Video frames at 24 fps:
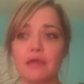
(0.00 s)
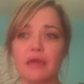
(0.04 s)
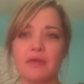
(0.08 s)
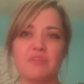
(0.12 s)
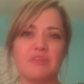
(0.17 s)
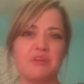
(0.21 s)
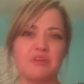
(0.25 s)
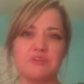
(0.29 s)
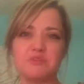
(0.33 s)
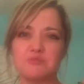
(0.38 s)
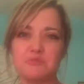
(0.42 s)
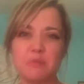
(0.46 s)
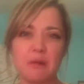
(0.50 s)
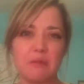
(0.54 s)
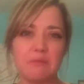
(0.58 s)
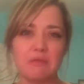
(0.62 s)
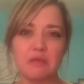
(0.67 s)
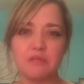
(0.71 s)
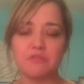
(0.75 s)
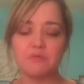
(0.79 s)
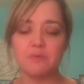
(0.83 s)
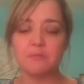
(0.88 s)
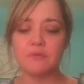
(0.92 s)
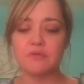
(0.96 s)
I think she was probably
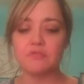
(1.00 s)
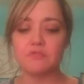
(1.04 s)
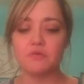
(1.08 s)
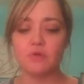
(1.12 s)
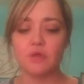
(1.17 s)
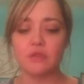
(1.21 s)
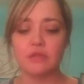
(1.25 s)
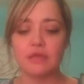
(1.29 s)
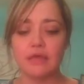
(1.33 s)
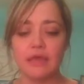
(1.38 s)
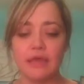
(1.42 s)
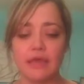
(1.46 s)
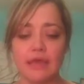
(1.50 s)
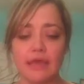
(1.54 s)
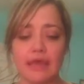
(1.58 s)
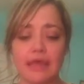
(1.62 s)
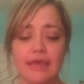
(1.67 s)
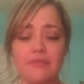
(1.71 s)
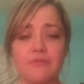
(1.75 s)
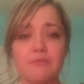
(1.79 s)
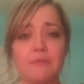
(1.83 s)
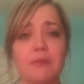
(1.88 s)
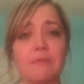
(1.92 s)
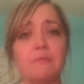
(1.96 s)
like 3 months old,
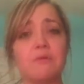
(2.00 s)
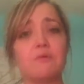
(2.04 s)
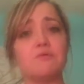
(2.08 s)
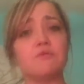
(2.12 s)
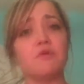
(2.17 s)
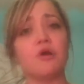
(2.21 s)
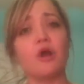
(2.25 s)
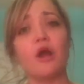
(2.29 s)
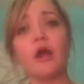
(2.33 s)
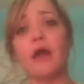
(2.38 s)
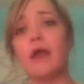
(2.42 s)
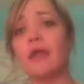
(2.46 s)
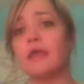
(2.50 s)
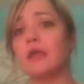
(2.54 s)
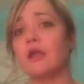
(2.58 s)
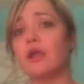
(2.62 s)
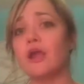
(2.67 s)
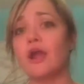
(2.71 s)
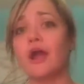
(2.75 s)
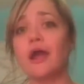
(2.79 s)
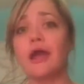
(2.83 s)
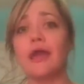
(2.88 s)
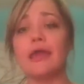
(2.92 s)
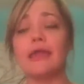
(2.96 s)
and the baby was crying and
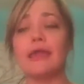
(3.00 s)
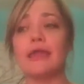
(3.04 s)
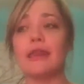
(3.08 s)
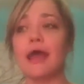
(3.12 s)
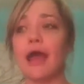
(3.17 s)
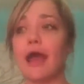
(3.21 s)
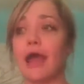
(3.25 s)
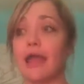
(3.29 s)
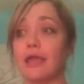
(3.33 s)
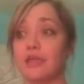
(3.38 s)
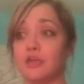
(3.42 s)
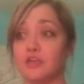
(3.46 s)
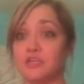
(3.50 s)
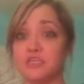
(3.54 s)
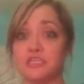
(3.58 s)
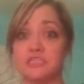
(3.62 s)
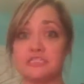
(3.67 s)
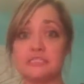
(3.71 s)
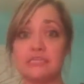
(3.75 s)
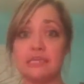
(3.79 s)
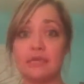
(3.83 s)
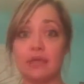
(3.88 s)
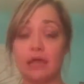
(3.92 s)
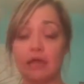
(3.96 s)
crying, and I could just
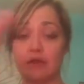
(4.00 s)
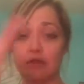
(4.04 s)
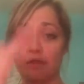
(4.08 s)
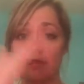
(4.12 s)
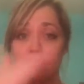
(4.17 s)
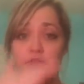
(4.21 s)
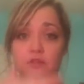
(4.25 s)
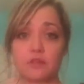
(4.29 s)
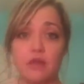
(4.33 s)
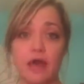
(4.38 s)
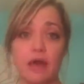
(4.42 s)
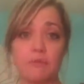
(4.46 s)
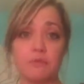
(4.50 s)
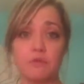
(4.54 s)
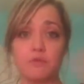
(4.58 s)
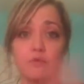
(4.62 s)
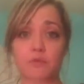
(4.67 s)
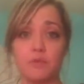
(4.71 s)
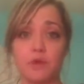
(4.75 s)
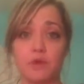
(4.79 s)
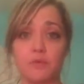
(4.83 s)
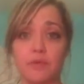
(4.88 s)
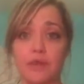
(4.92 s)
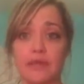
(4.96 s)
see it in the lobby when
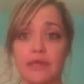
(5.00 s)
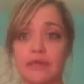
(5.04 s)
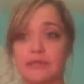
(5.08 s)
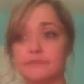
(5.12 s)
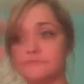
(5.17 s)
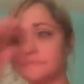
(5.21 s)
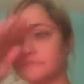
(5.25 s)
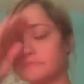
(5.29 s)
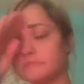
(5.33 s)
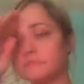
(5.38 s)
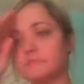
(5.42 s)
we were waiting